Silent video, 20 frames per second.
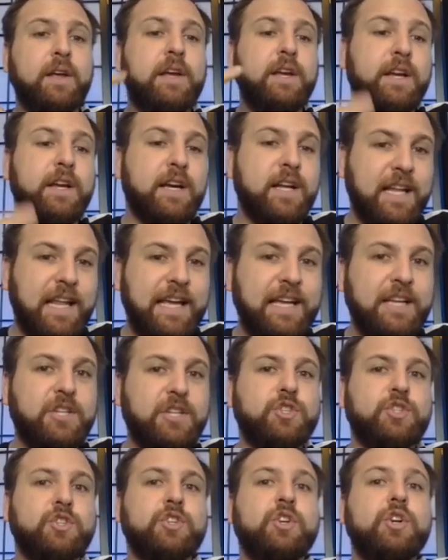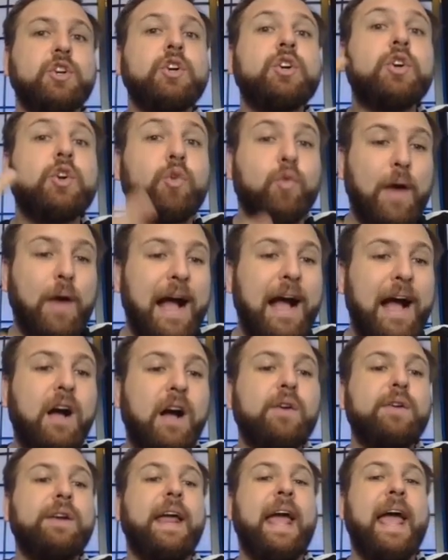clinch,
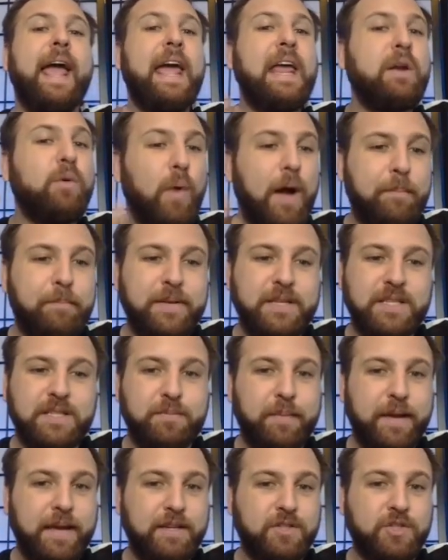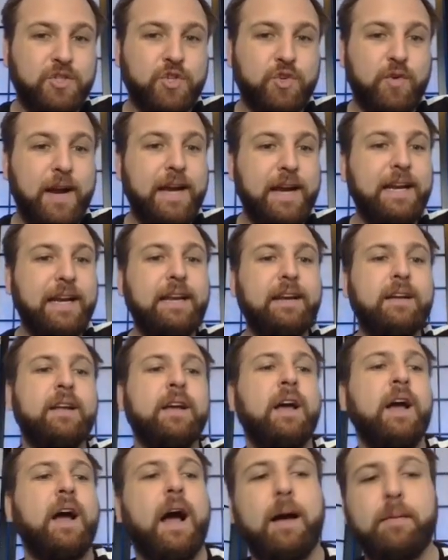ground, and weapons-based training,
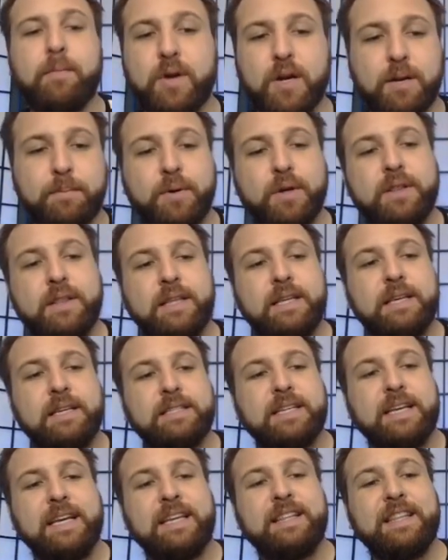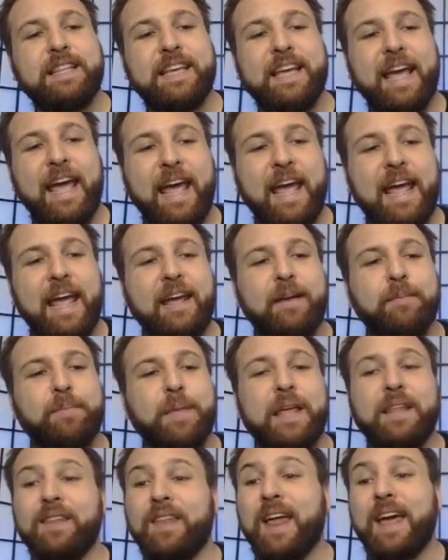I'm going to put these in the A.
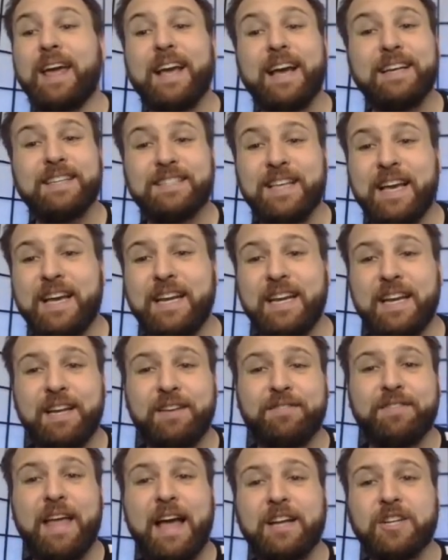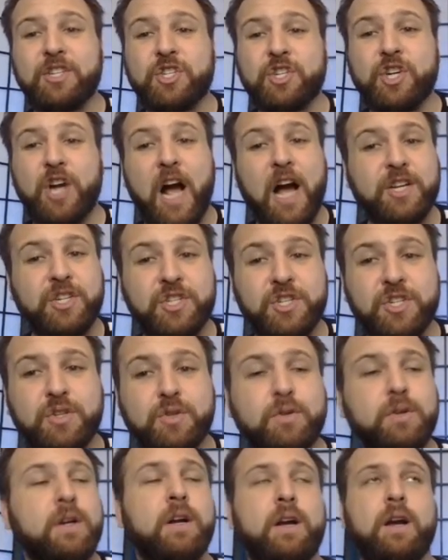And like I said, if that shocks
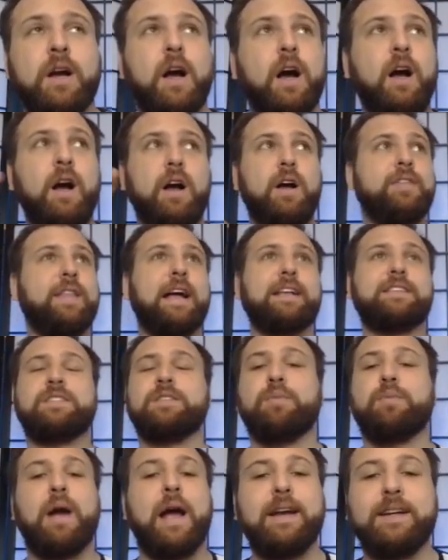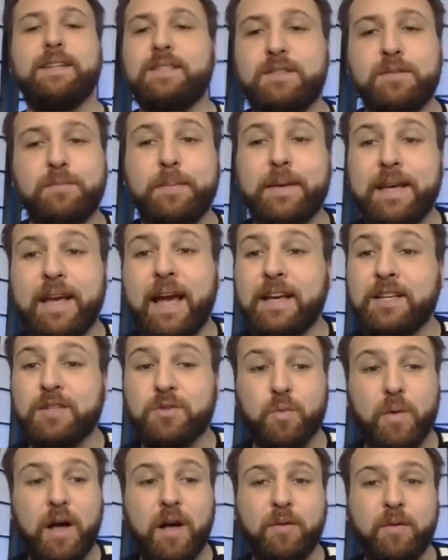you, uh, that surprised me as
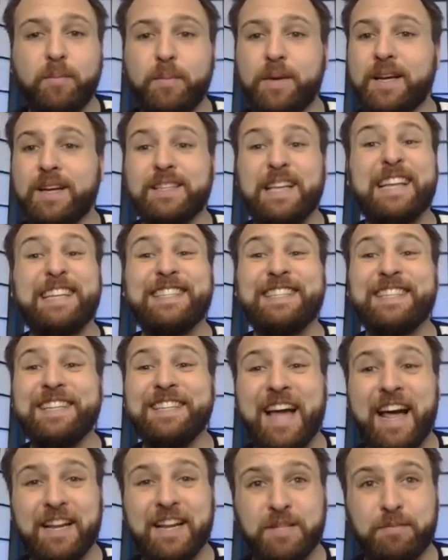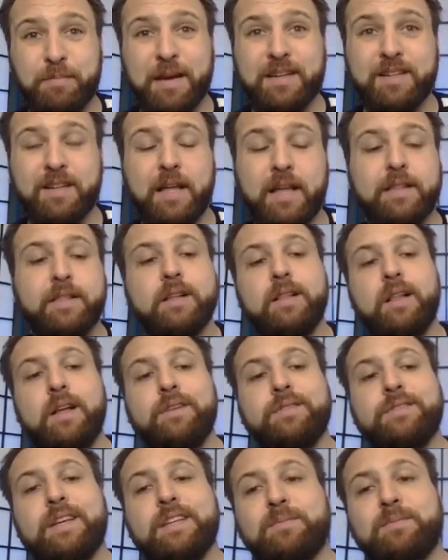well because I did not expect to like the
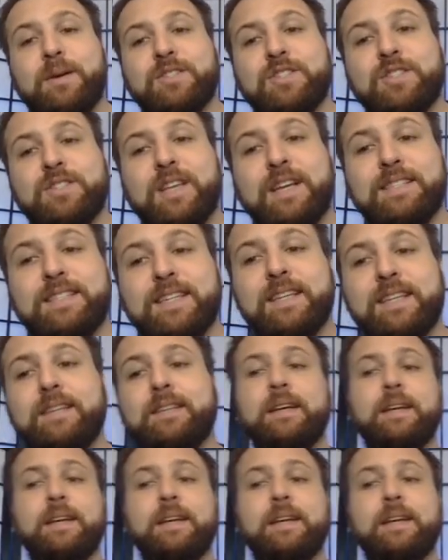gloves as much as I did.